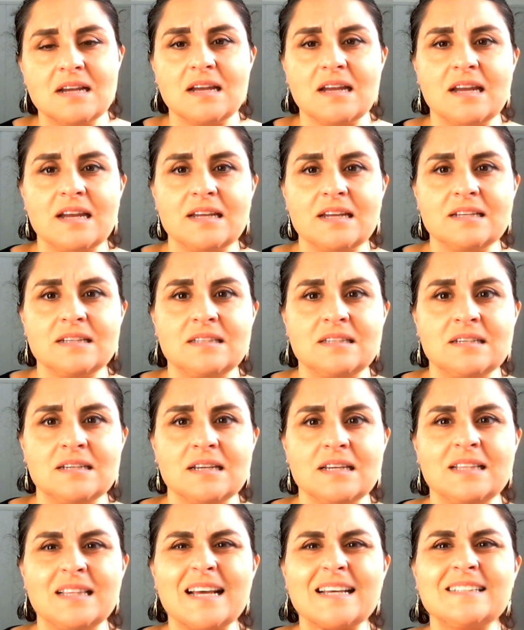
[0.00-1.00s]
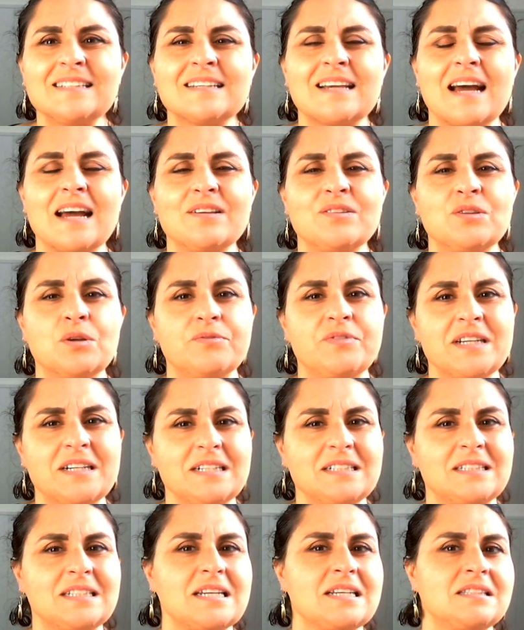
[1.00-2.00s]
and it does kind of
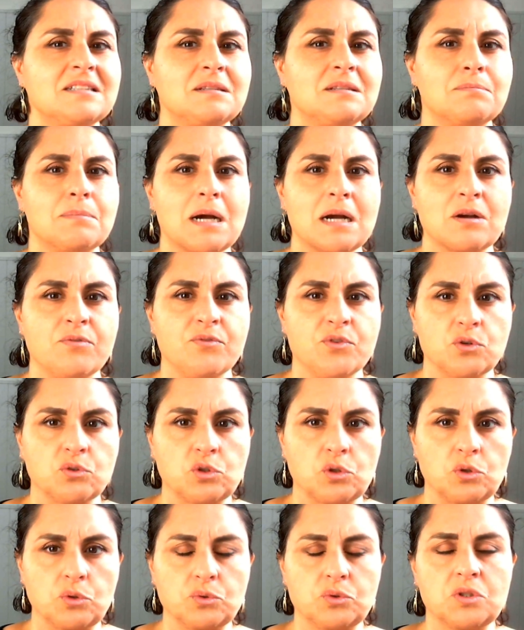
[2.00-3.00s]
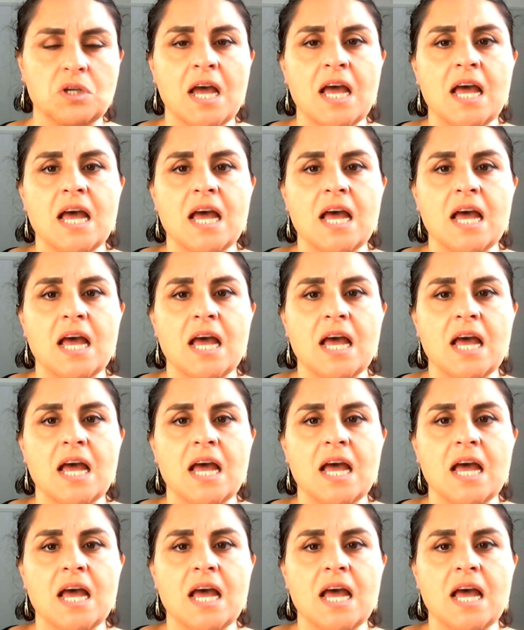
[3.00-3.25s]
irritate the back of your throat.